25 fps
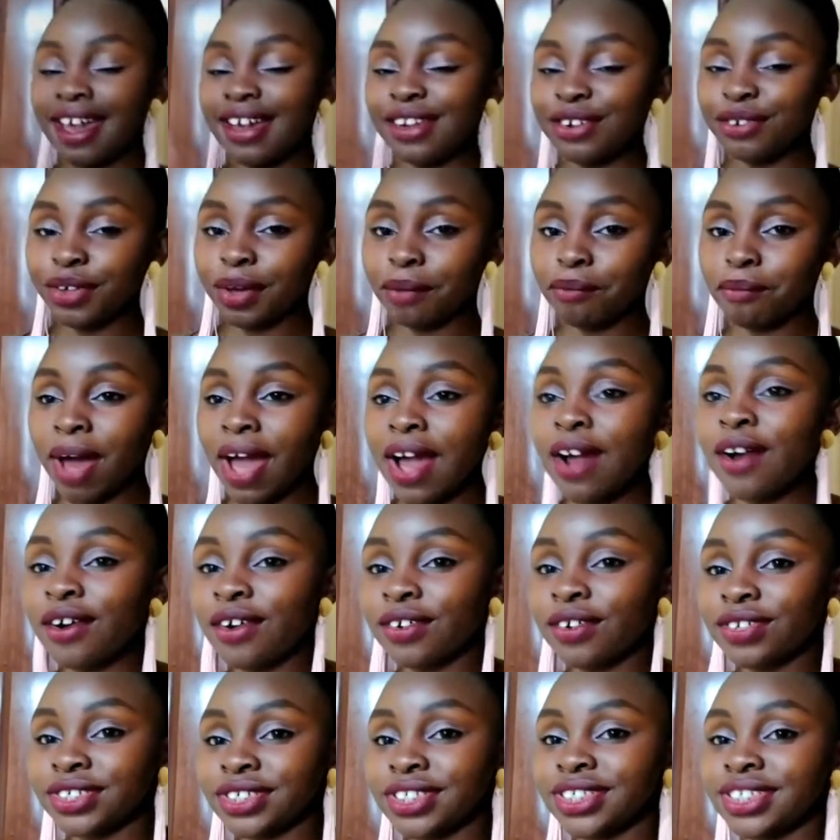And we are back
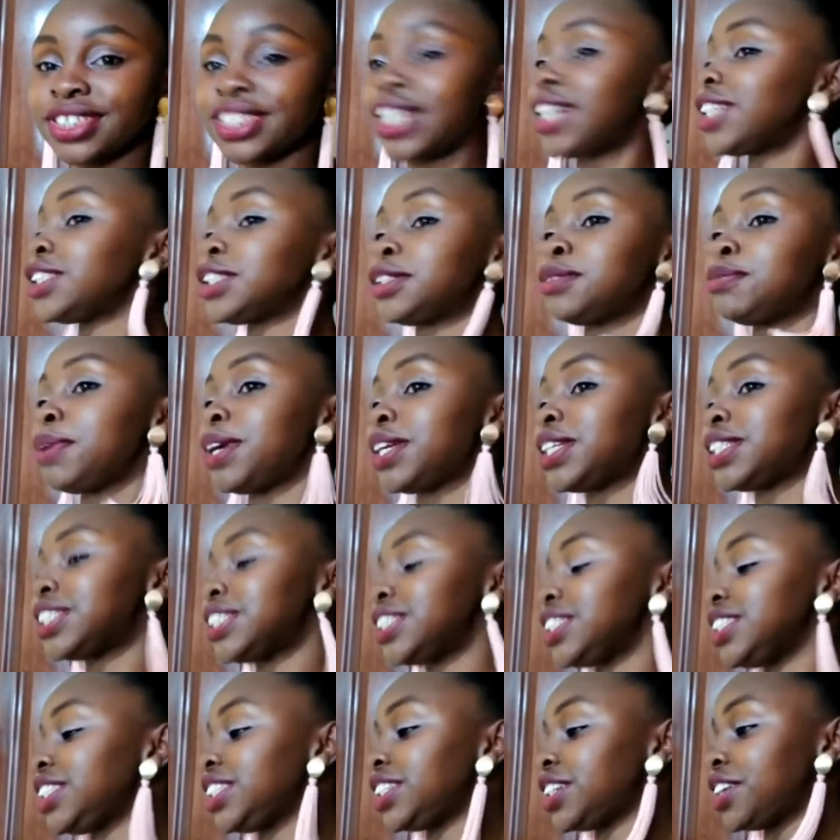on
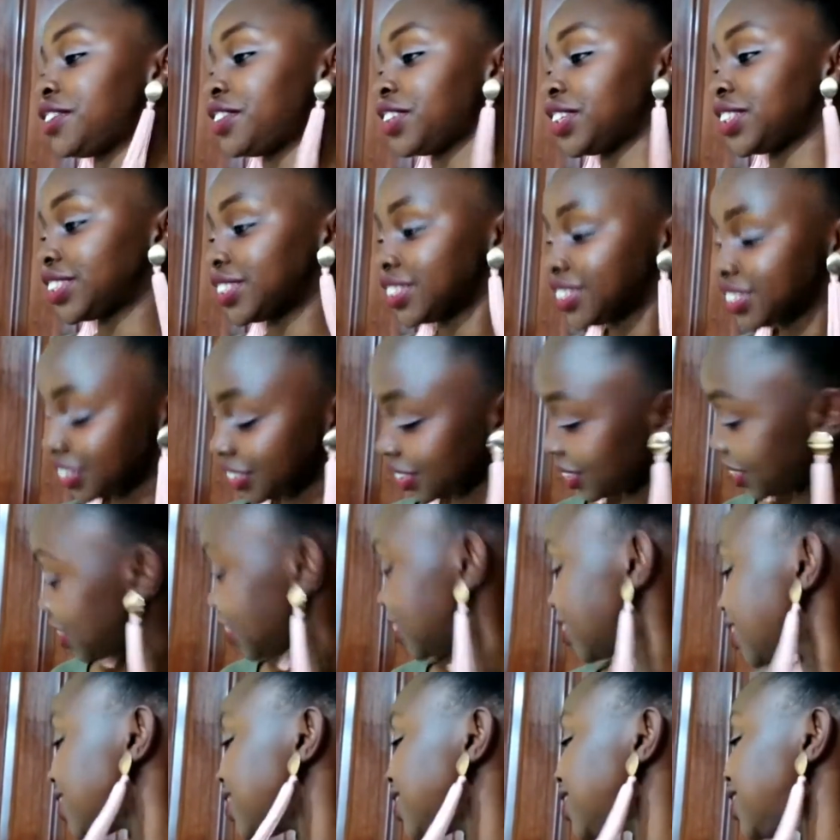statement earrings.
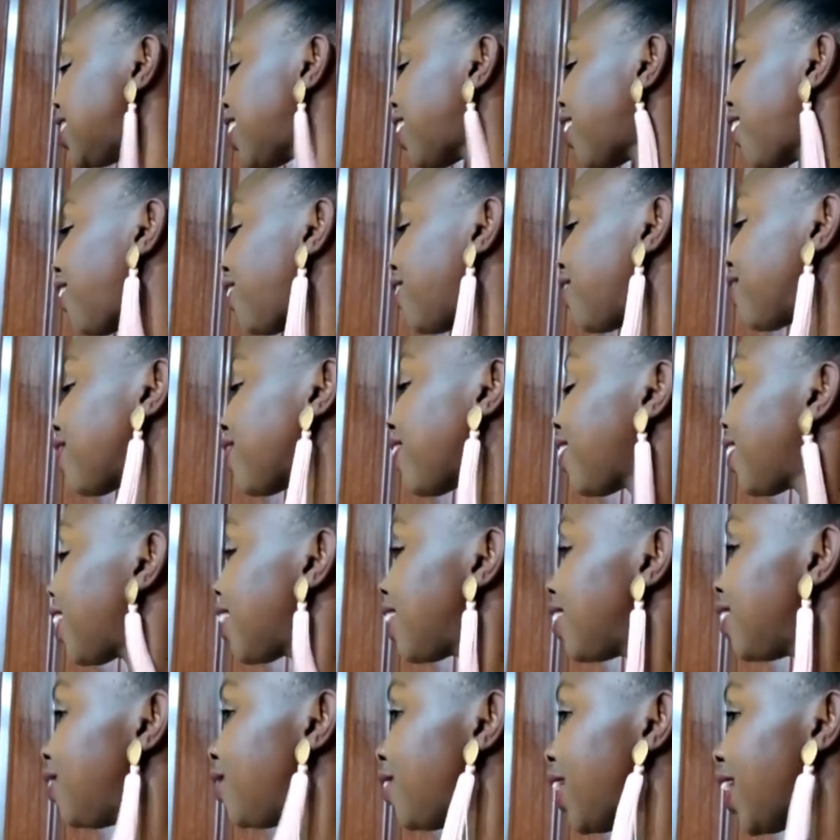So
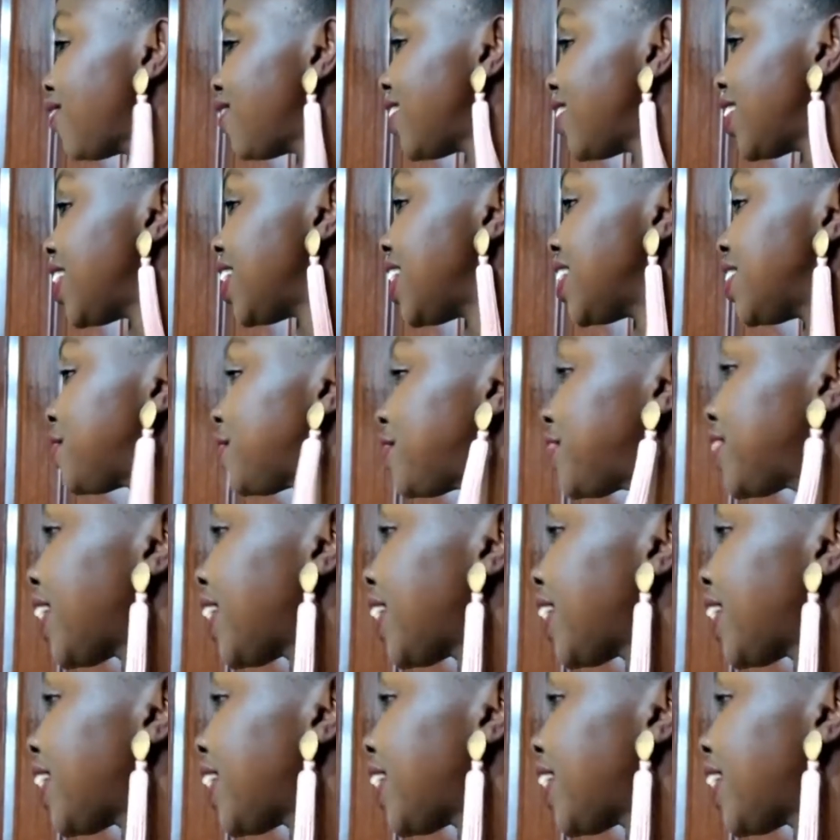do I even need to